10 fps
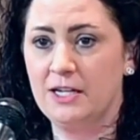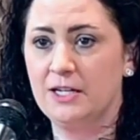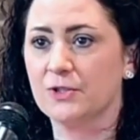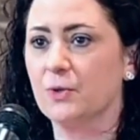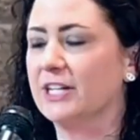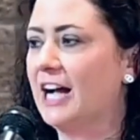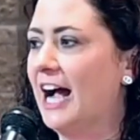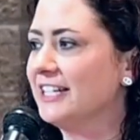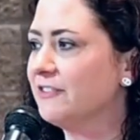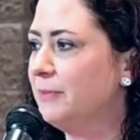So it
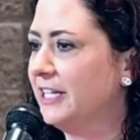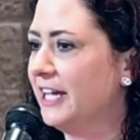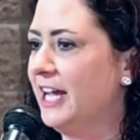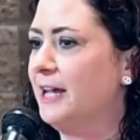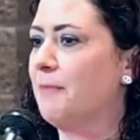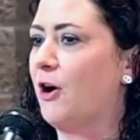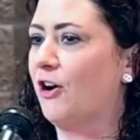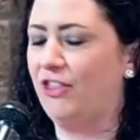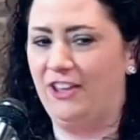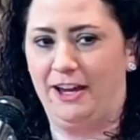kind of became
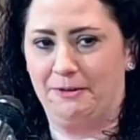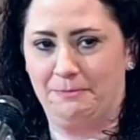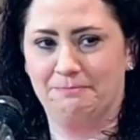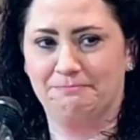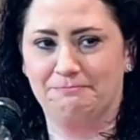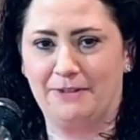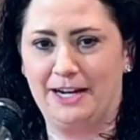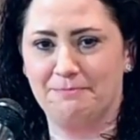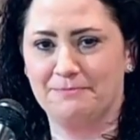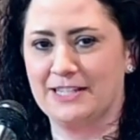our thing,
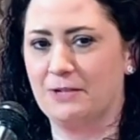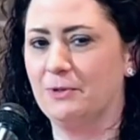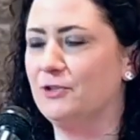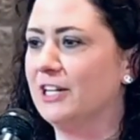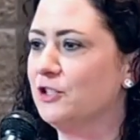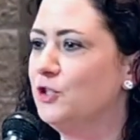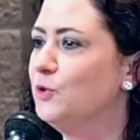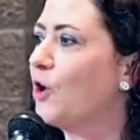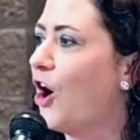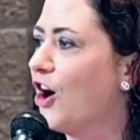right? It's like when you get a
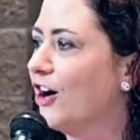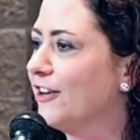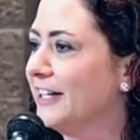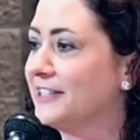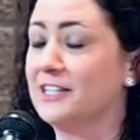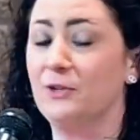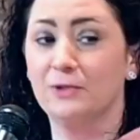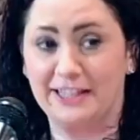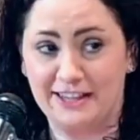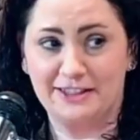new car and that's the
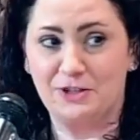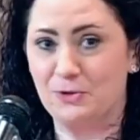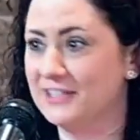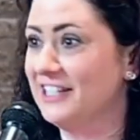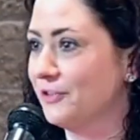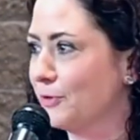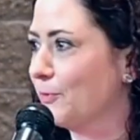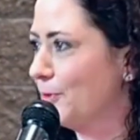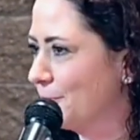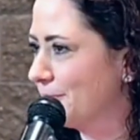only thing that you see on the
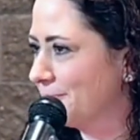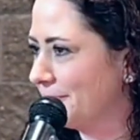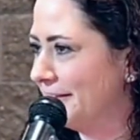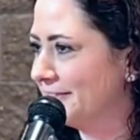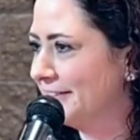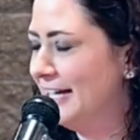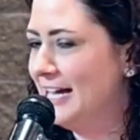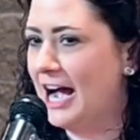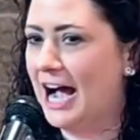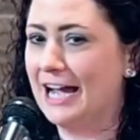road, right?
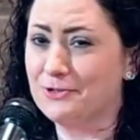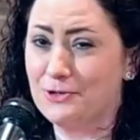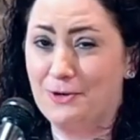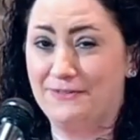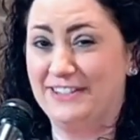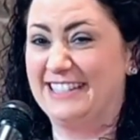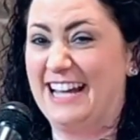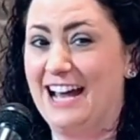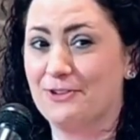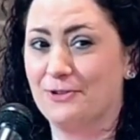I don't know if it's
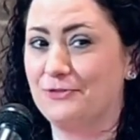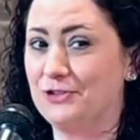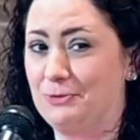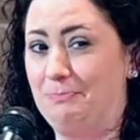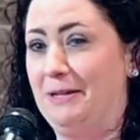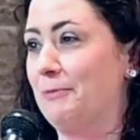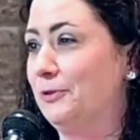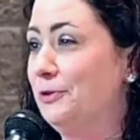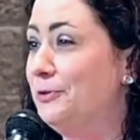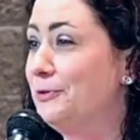that or if just people
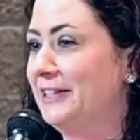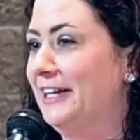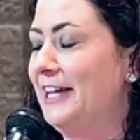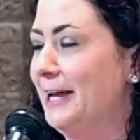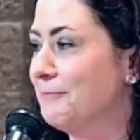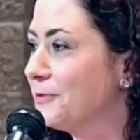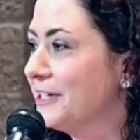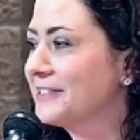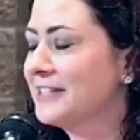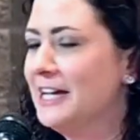knew and they came to
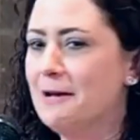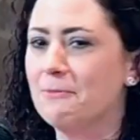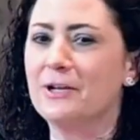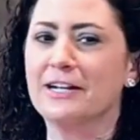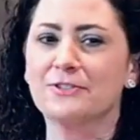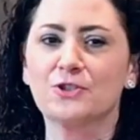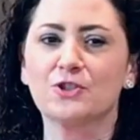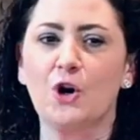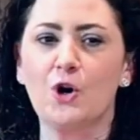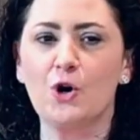us. But we got
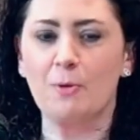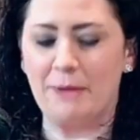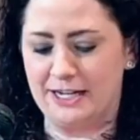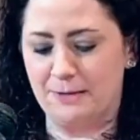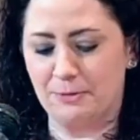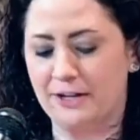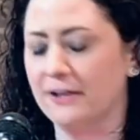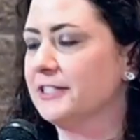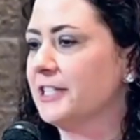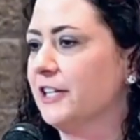so many
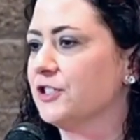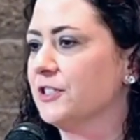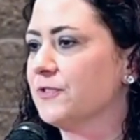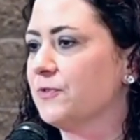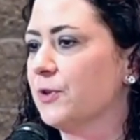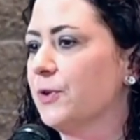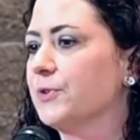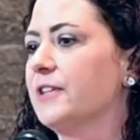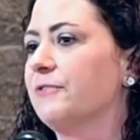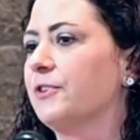prayer intentions for
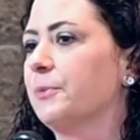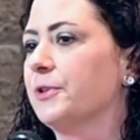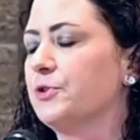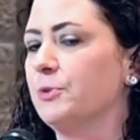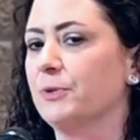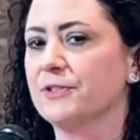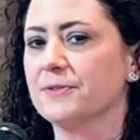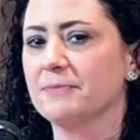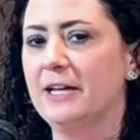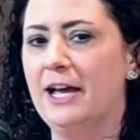those suffering with
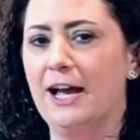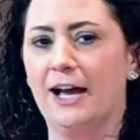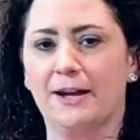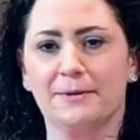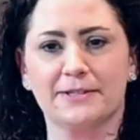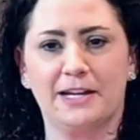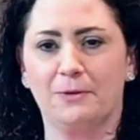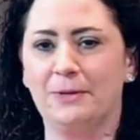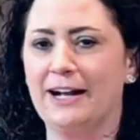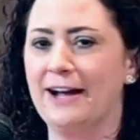tumors. And I was like,
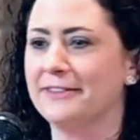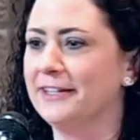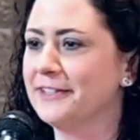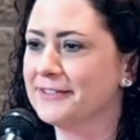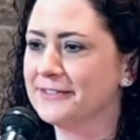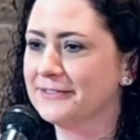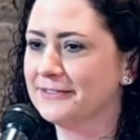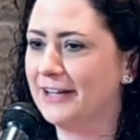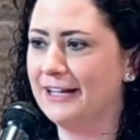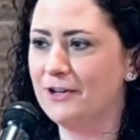we got this.
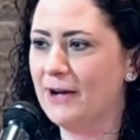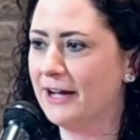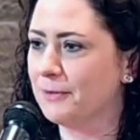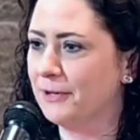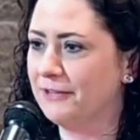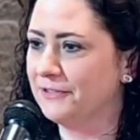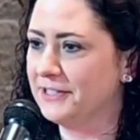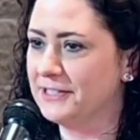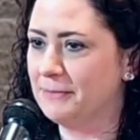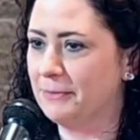I know how to pray for
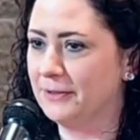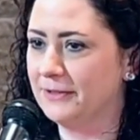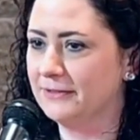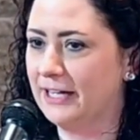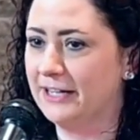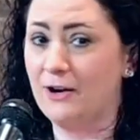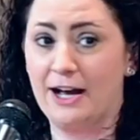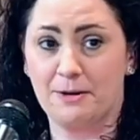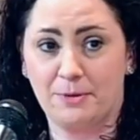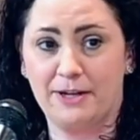these people. I know
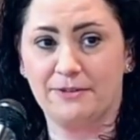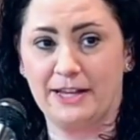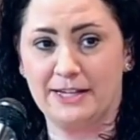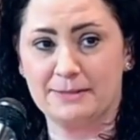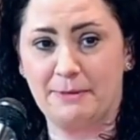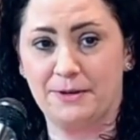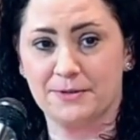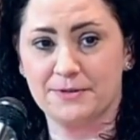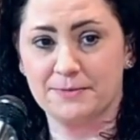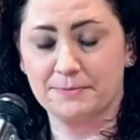how to pray for that
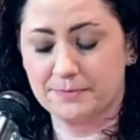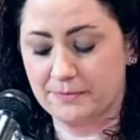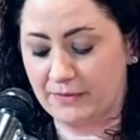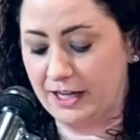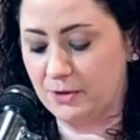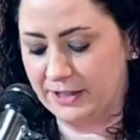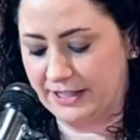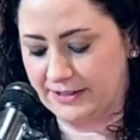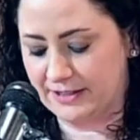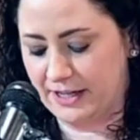spouse. I know what
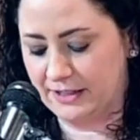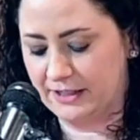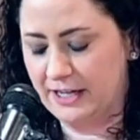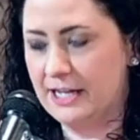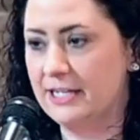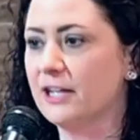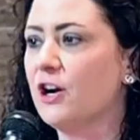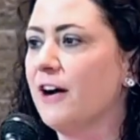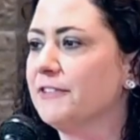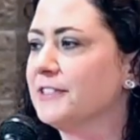that's like. Nick
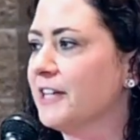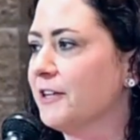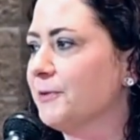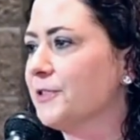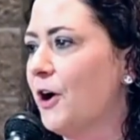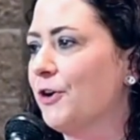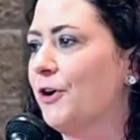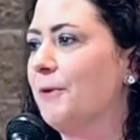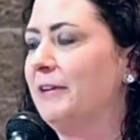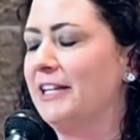often said it was harder
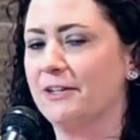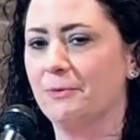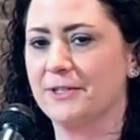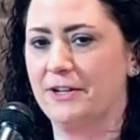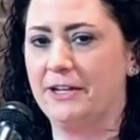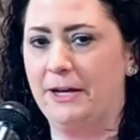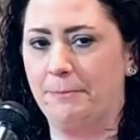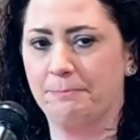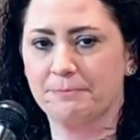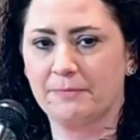on me than it was on
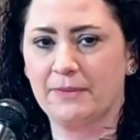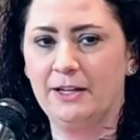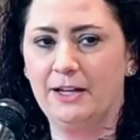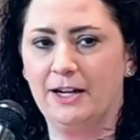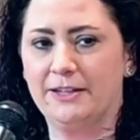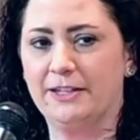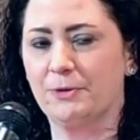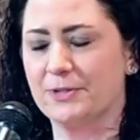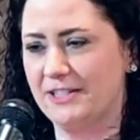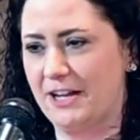him. I think
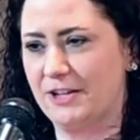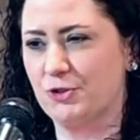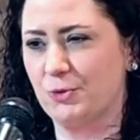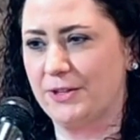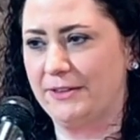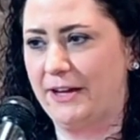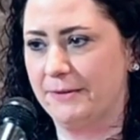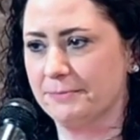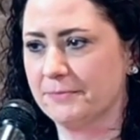there was a lot of truth in that.